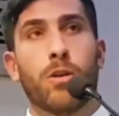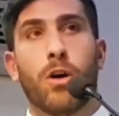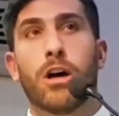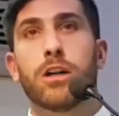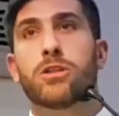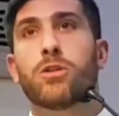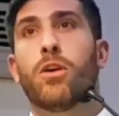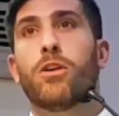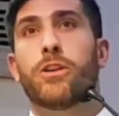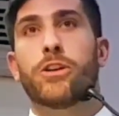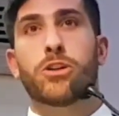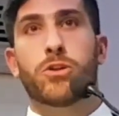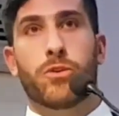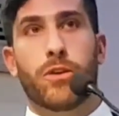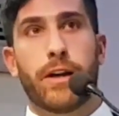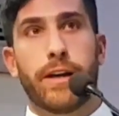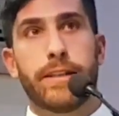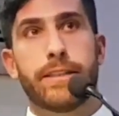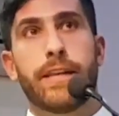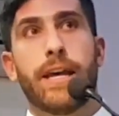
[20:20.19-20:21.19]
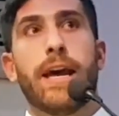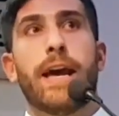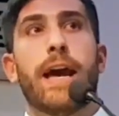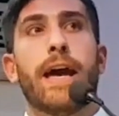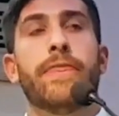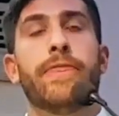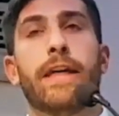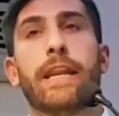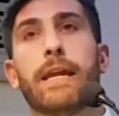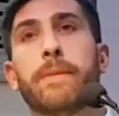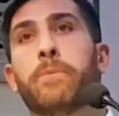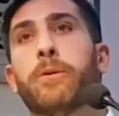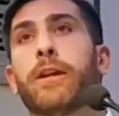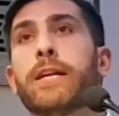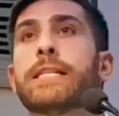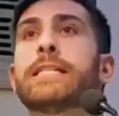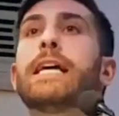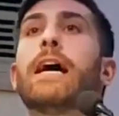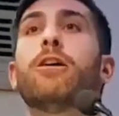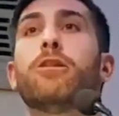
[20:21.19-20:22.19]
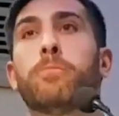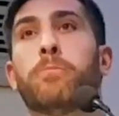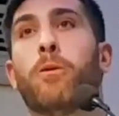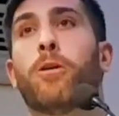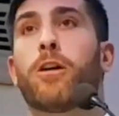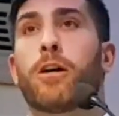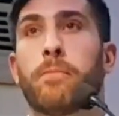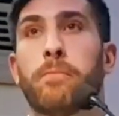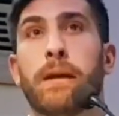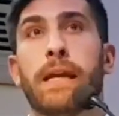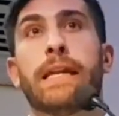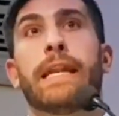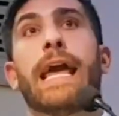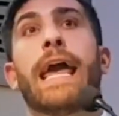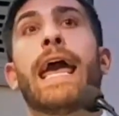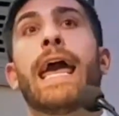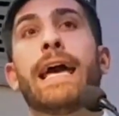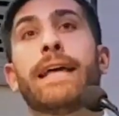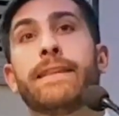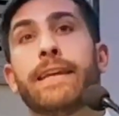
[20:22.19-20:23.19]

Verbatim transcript: lost all the trades, and then he put a South Park meme,